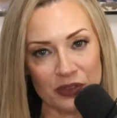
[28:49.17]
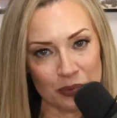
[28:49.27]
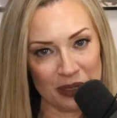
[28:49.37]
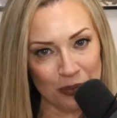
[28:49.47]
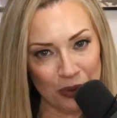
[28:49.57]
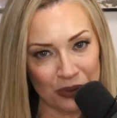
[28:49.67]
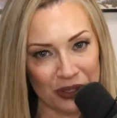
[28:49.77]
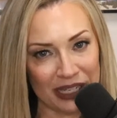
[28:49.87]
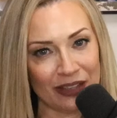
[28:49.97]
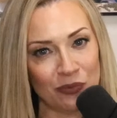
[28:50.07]
the people
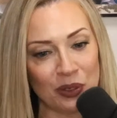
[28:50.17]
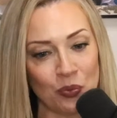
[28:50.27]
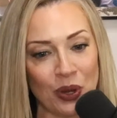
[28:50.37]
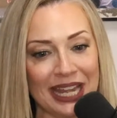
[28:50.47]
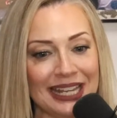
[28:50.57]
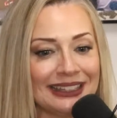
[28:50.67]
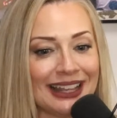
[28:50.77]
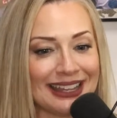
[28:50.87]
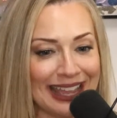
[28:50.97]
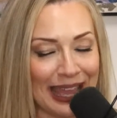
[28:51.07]
that have been waiting,
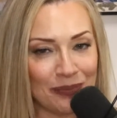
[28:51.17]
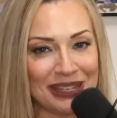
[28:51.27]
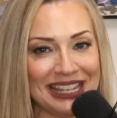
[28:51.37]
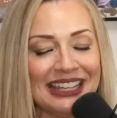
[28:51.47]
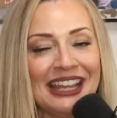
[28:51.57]
like Emmy,